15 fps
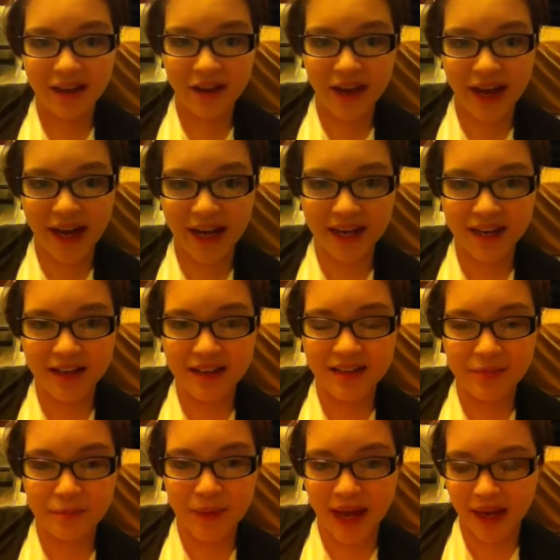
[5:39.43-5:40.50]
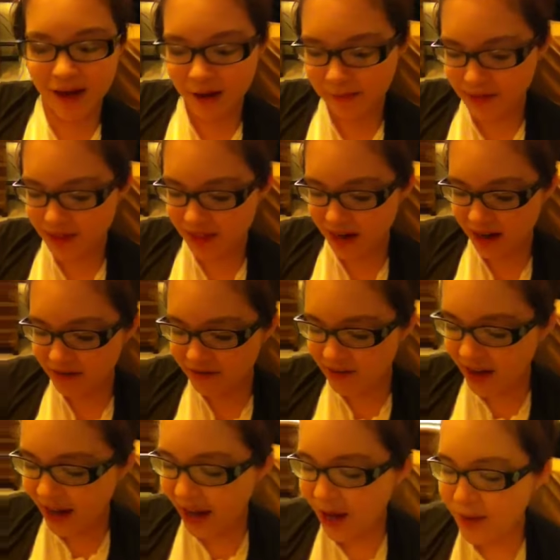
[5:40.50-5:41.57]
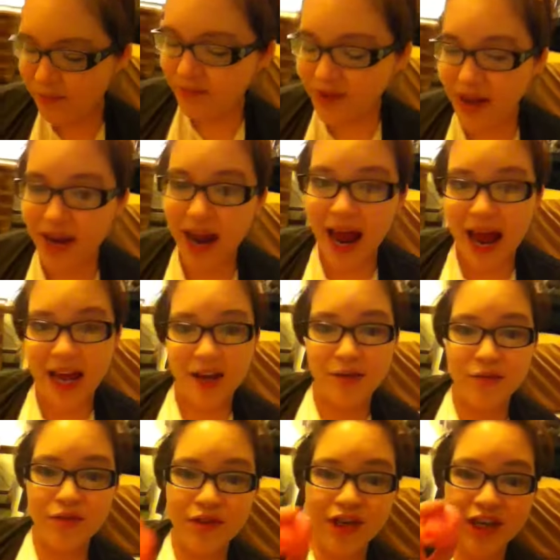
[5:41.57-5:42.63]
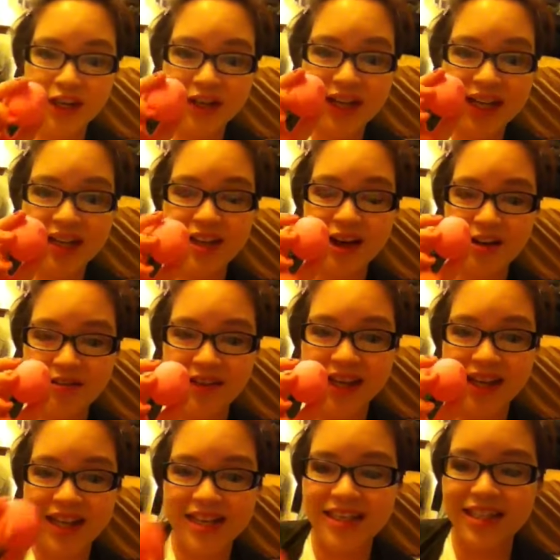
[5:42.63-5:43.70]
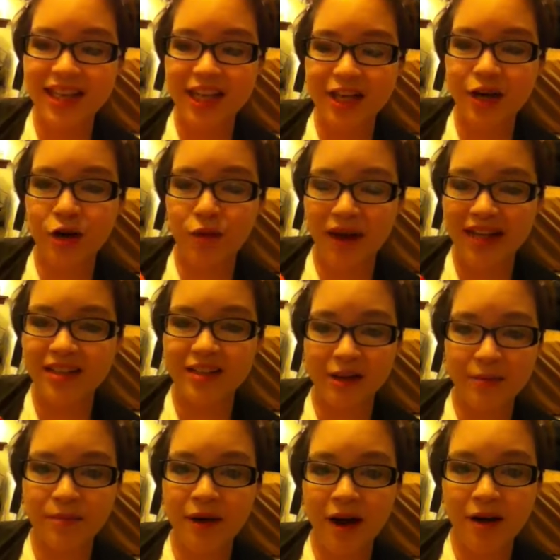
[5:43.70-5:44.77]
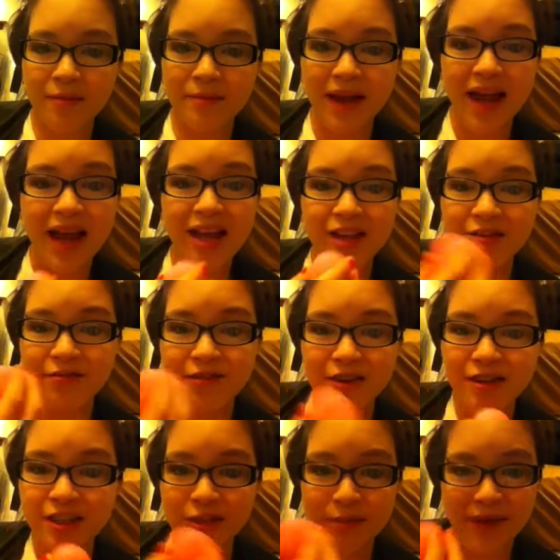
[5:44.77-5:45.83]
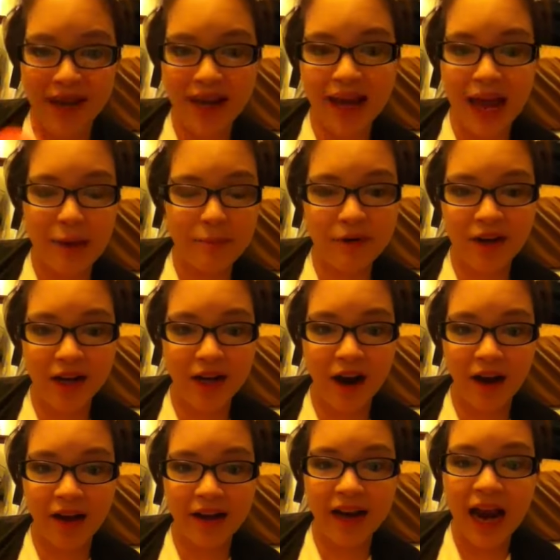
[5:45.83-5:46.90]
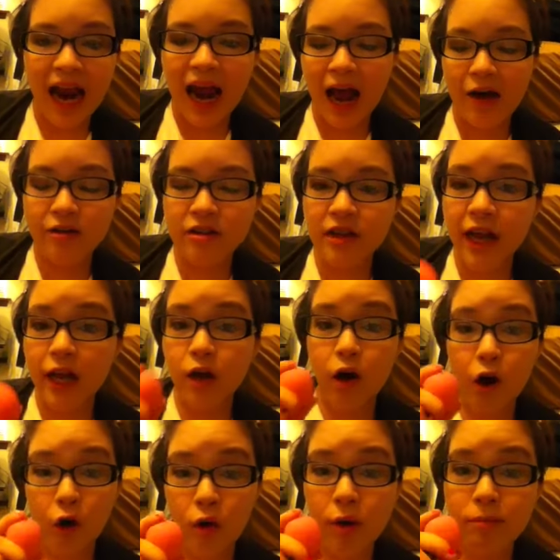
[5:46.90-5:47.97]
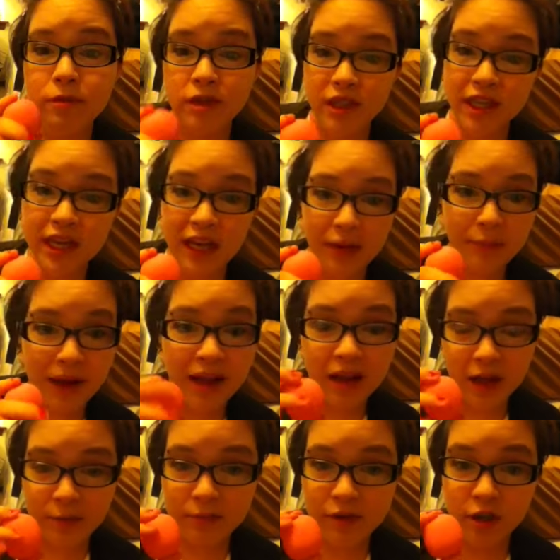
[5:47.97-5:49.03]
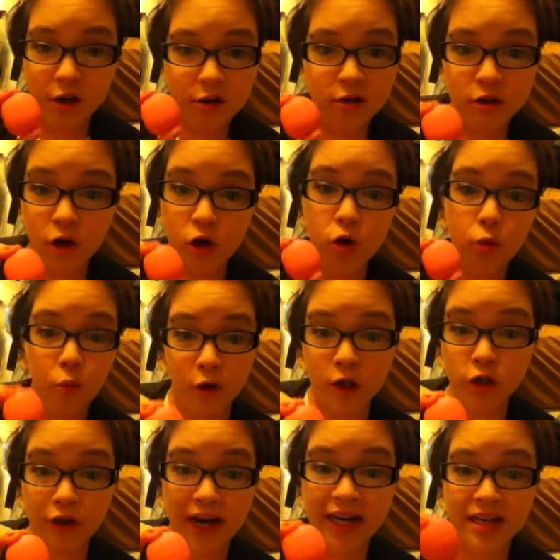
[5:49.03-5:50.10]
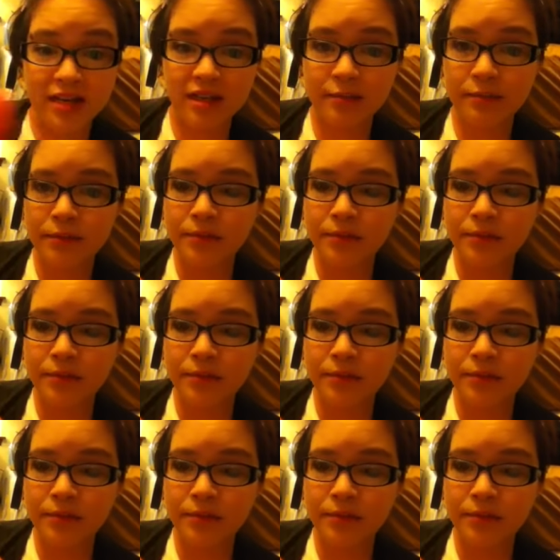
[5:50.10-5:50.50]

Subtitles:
like makeup stuff. But I am really loving this EOS lip balm. The first minute I put it on, I was like, OMG, my lips are so moisturized.